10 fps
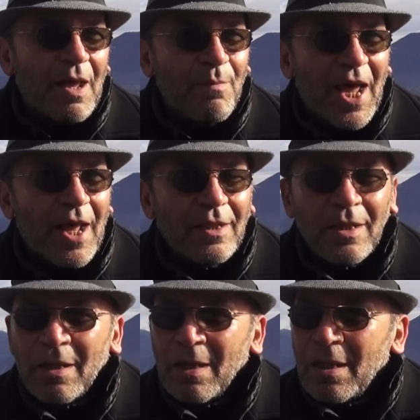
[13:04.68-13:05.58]
I met,
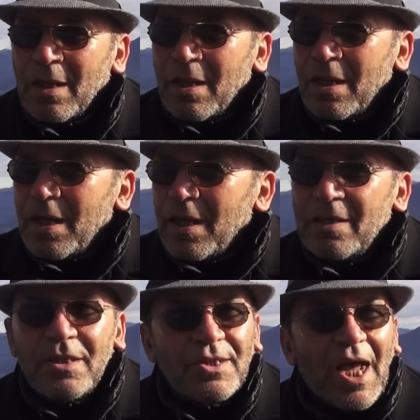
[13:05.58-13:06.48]
he
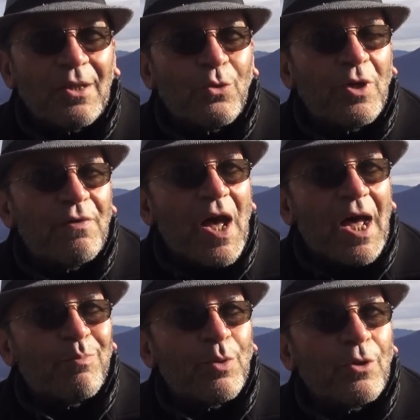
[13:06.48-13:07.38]
decided to give
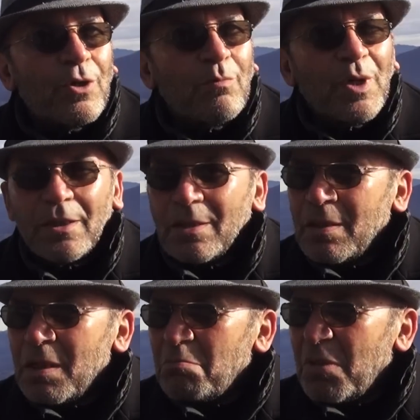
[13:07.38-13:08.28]
up,
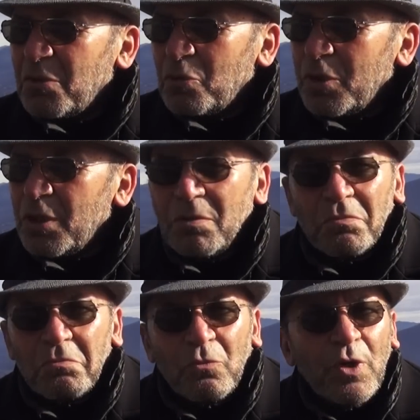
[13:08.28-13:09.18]
But we
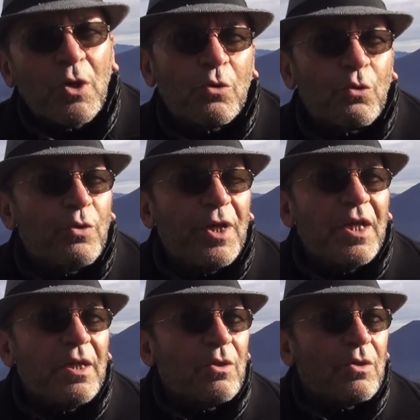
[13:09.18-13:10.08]
don't. We go to
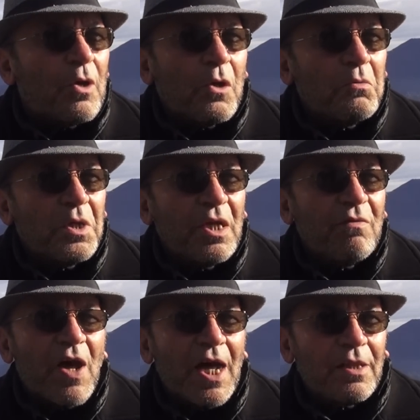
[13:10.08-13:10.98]
eat, We
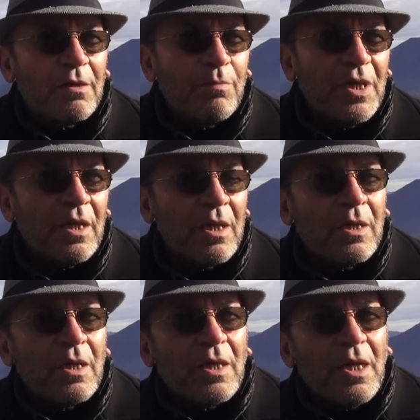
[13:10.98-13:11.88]
invite him
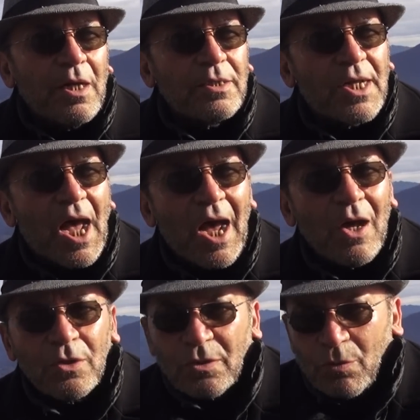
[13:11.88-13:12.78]
in his
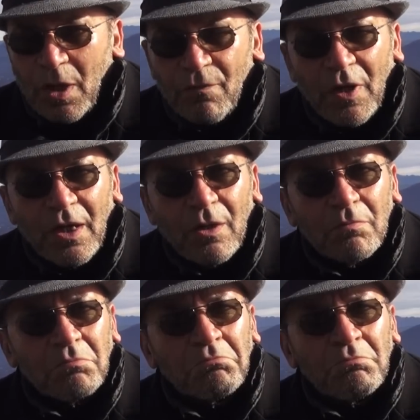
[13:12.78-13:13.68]
house. We have
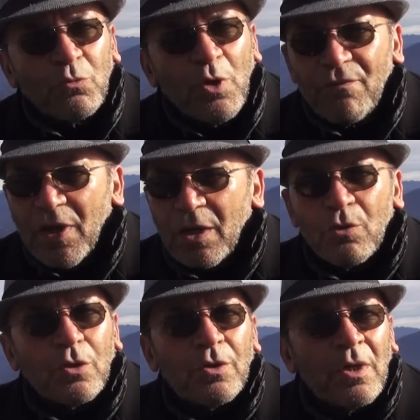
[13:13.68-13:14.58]
very
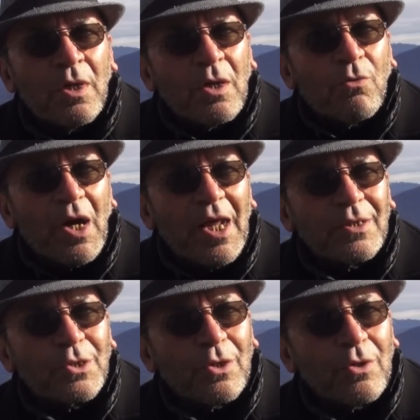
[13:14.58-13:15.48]
good
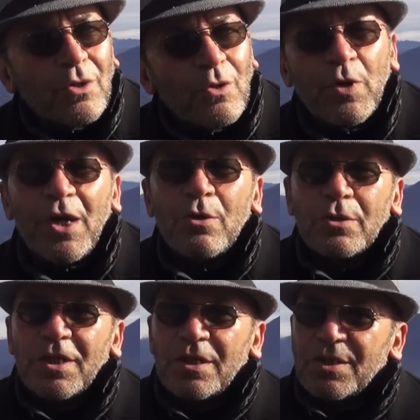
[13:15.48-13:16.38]
relation, We know
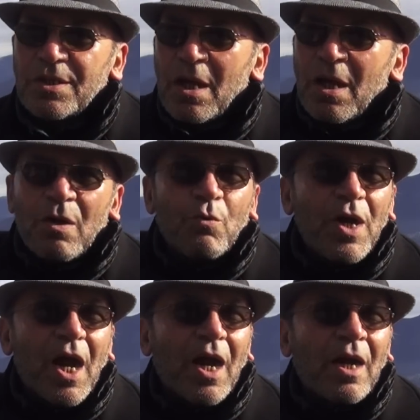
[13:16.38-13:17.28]
since
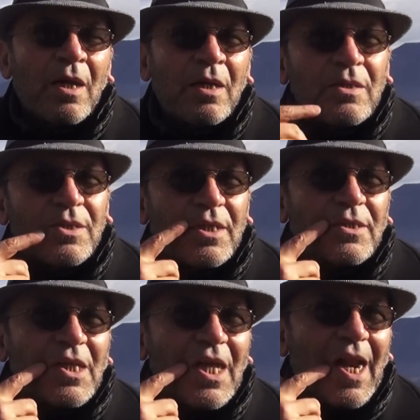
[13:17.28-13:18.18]
we are
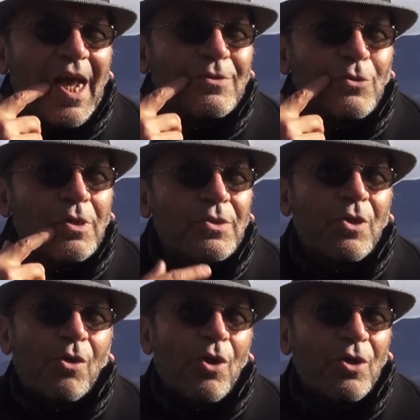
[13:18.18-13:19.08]
16 actually,
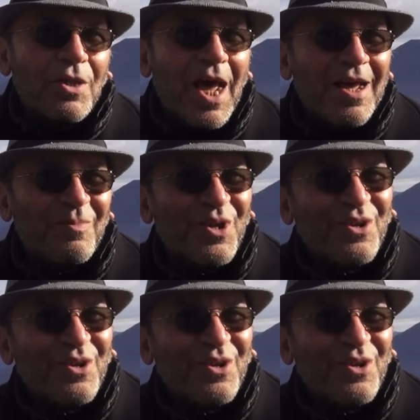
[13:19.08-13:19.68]
so a long time,